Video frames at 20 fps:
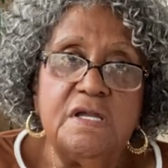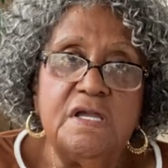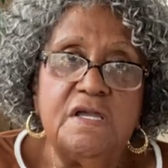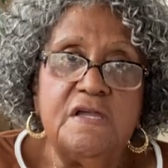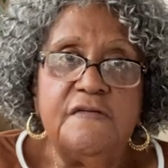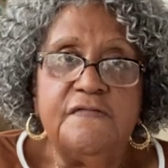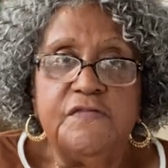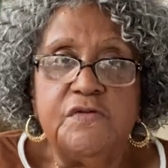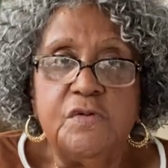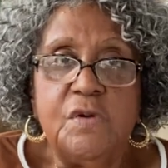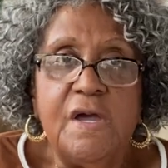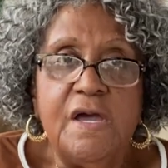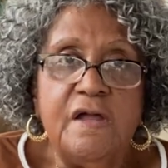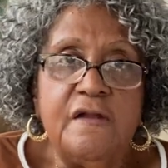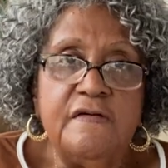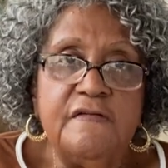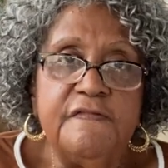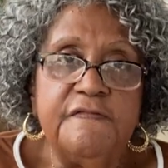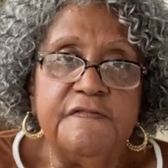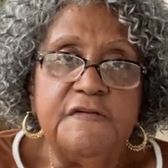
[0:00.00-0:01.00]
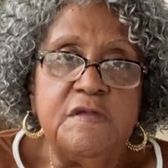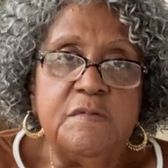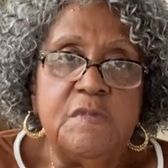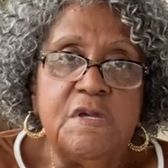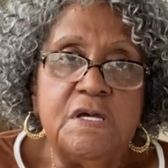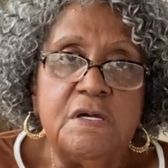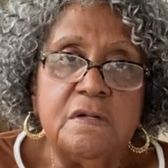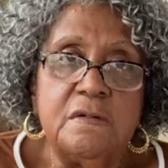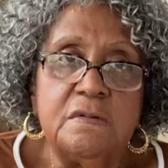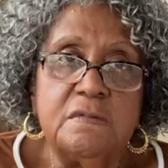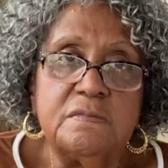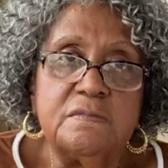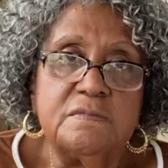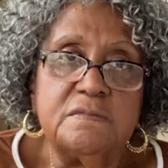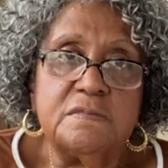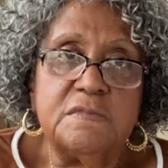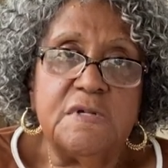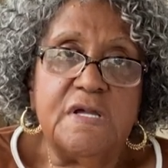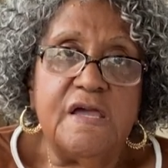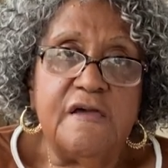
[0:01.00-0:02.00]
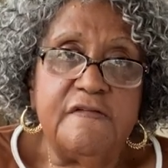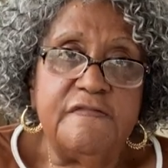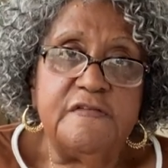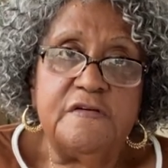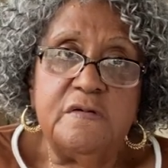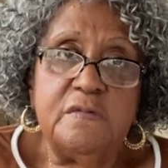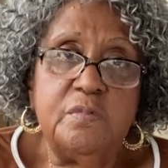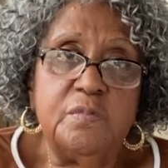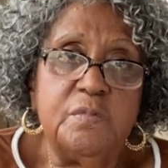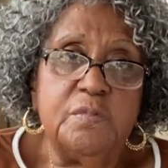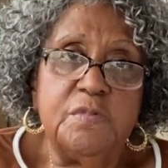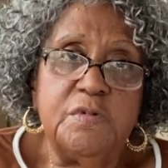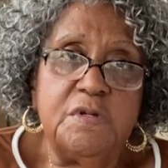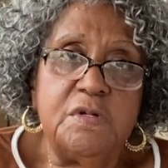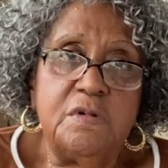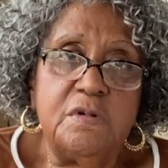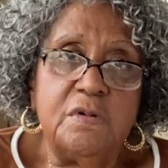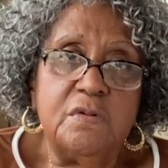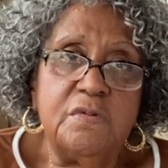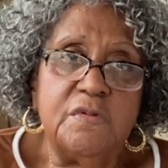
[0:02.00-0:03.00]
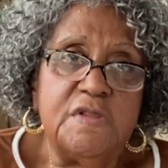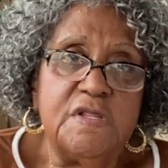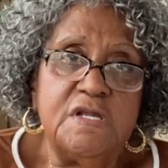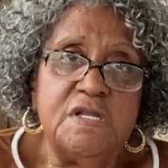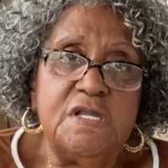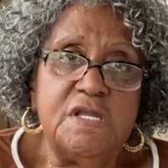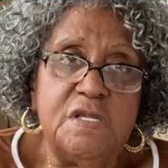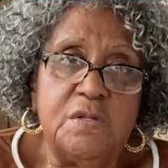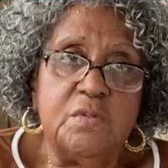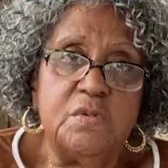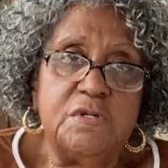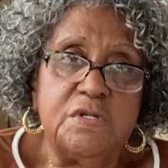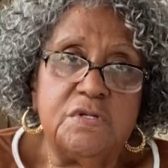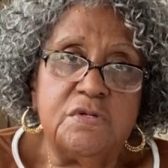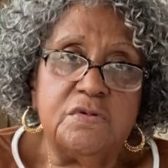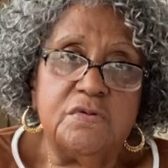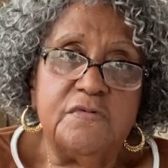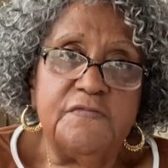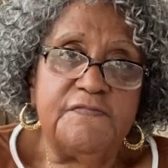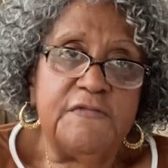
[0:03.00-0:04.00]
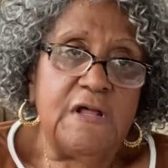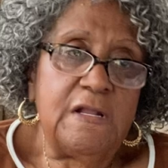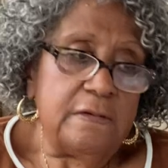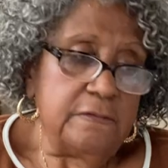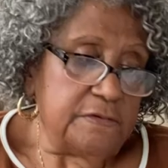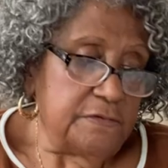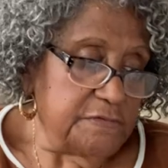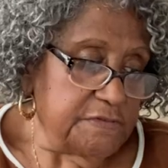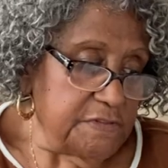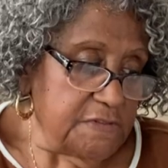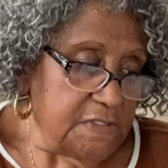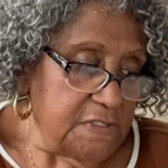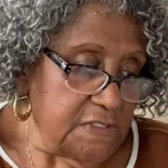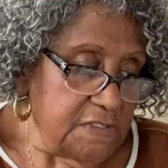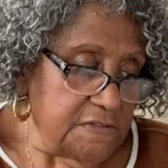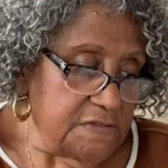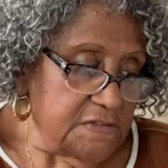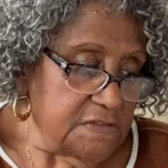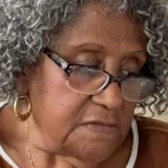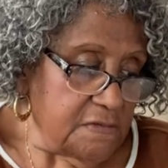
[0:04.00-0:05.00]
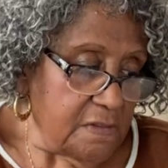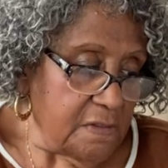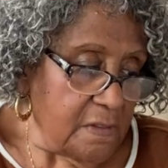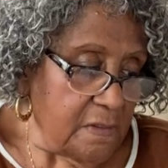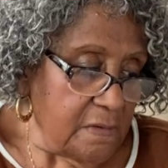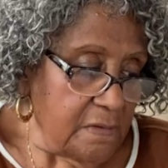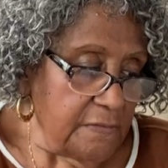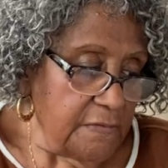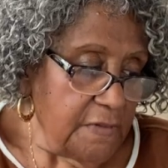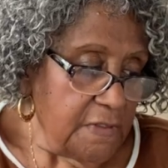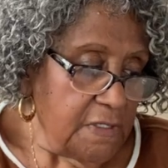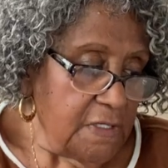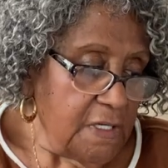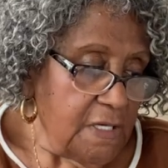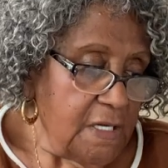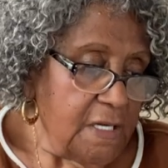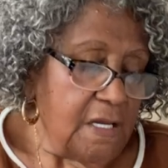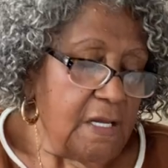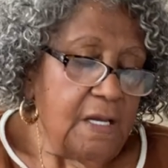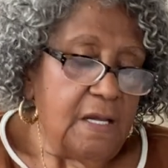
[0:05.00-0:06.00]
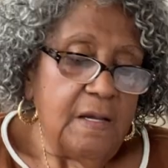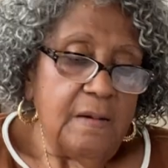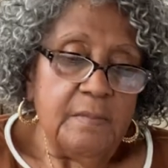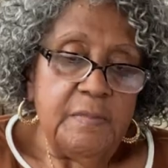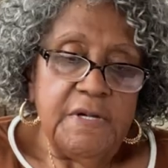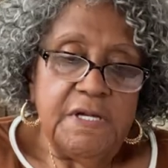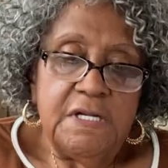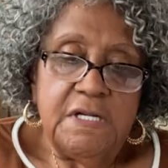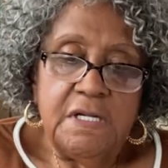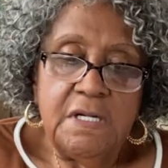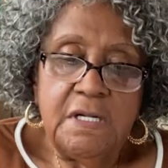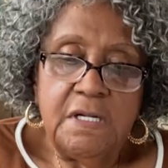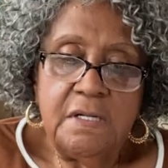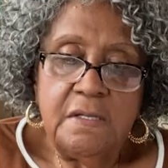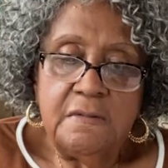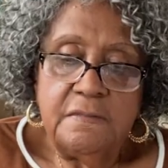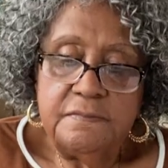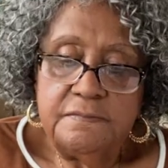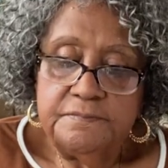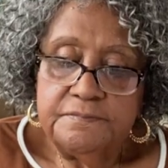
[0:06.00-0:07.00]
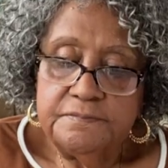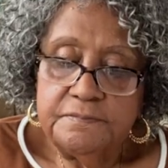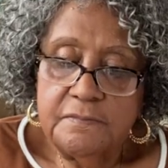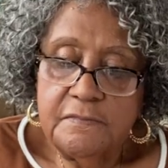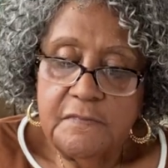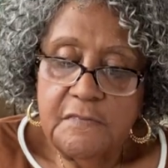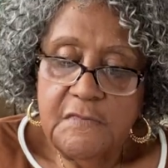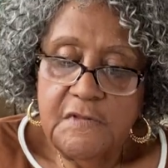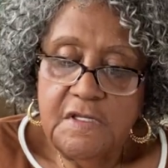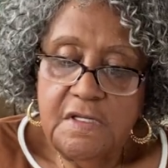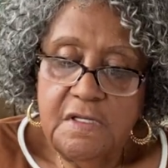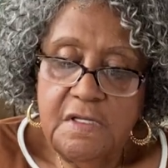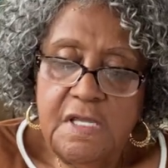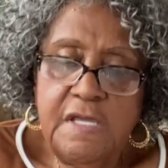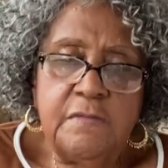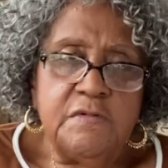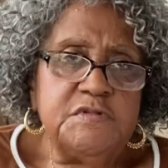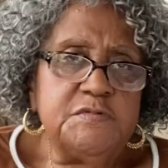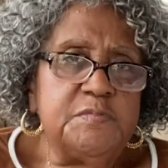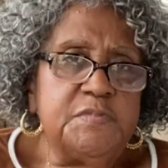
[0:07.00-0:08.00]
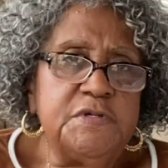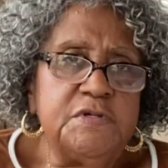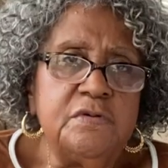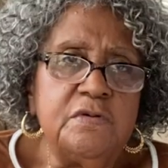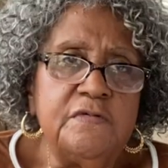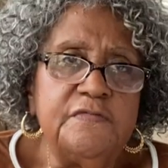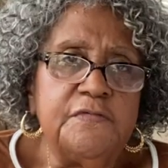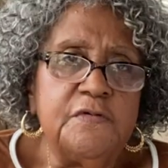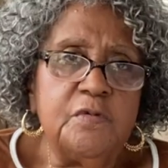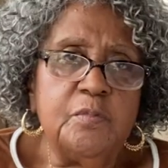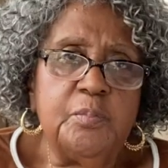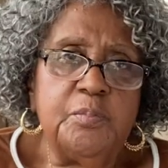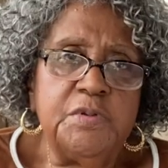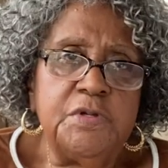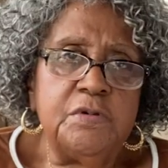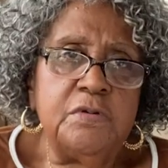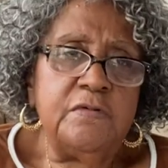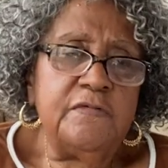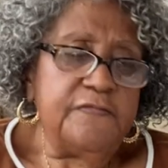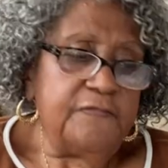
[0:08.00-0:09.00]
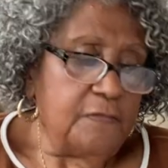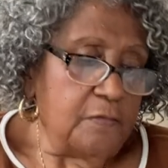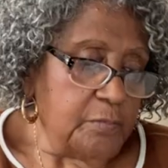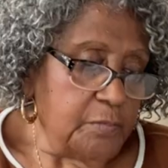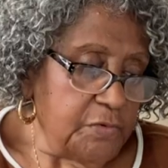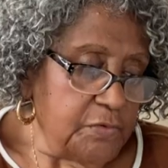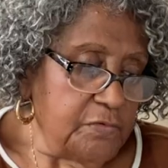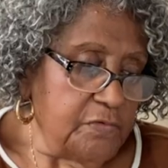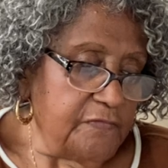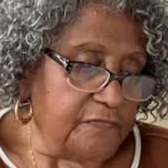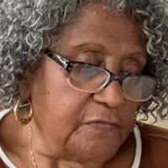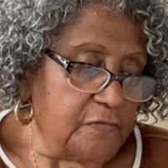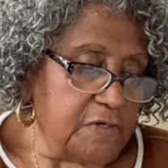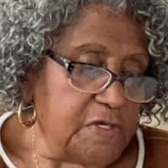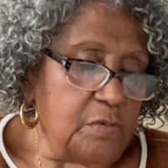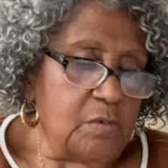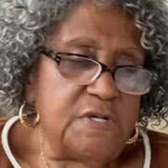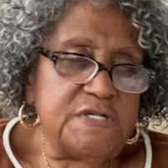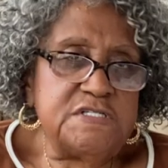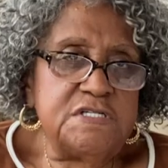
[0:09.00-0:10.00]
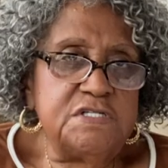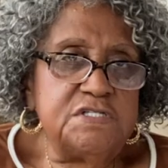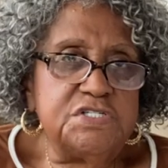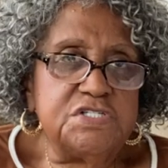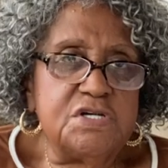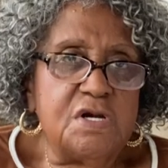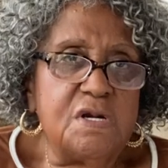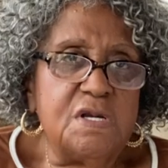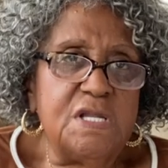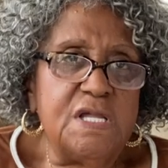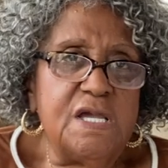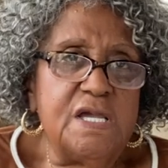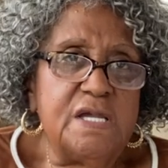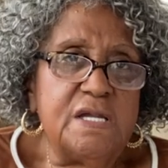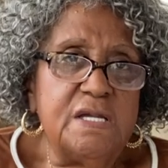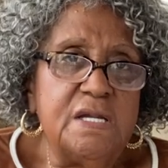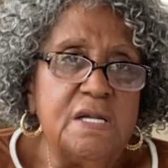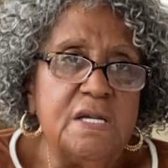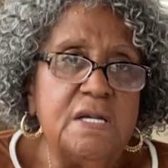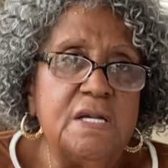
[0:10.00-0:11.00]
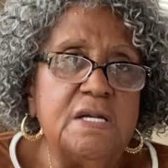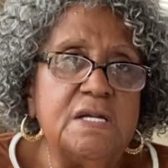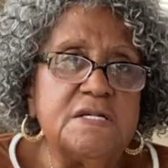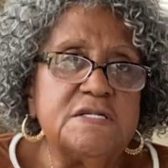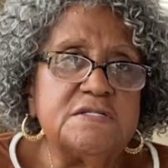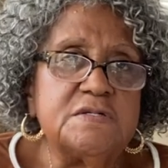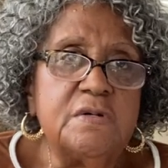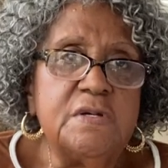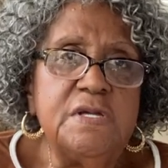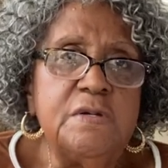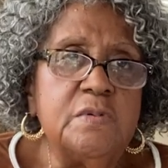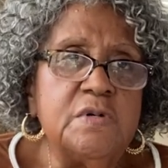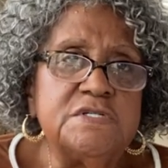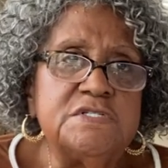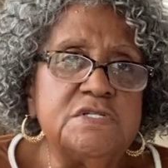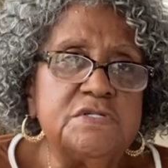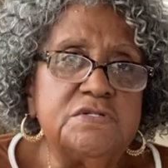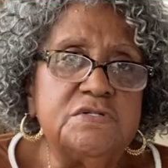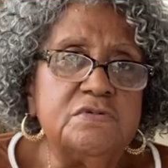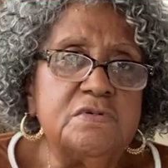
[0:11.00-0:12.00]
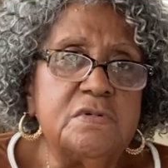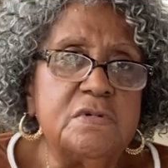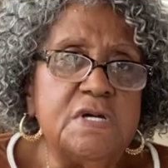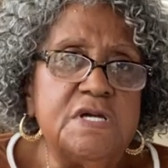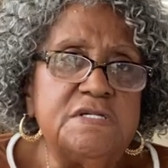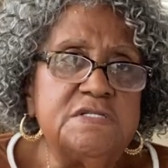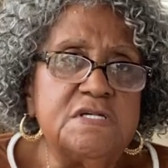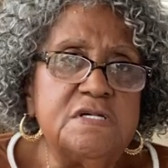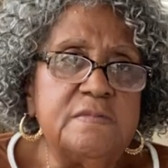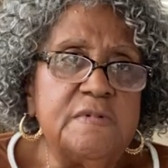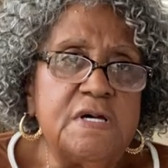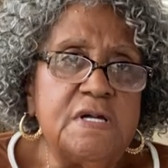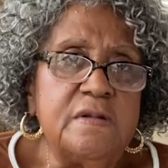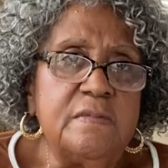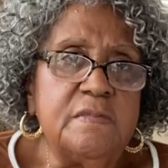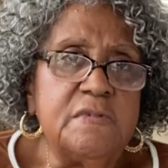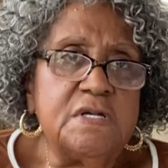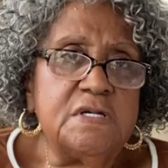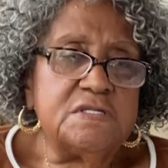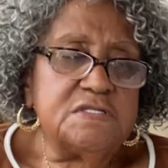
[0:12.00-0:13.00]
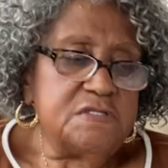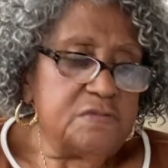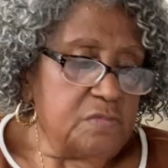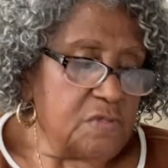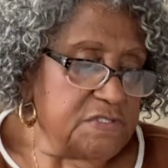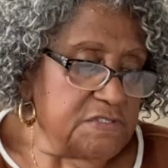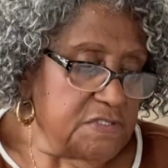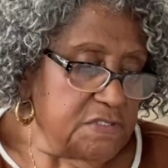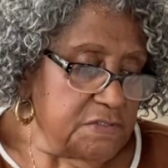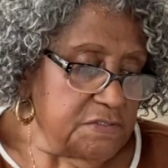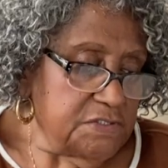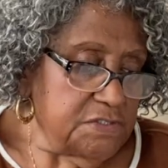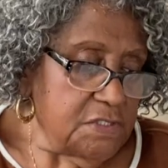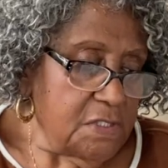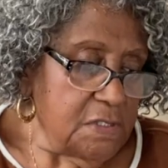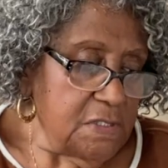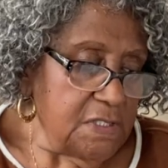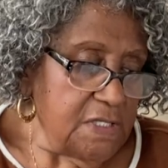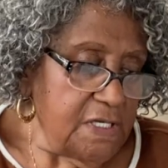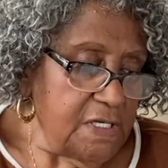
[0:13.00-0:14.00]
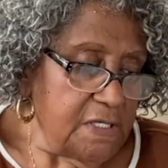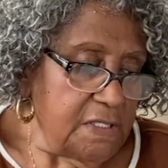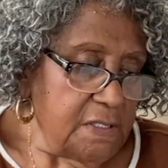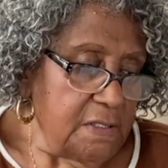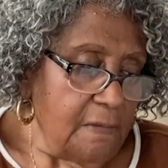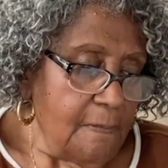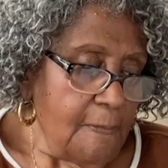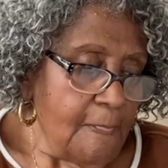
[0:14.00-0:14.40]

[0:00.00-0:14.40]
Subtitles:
if you had a female heifer, you know, then he would do follow you to the ends of the earth. But he was beautiful, beautiful, beautiful. He wasn't a Charlet, so he wasn't too crazy about him because he wasn't a Charlet.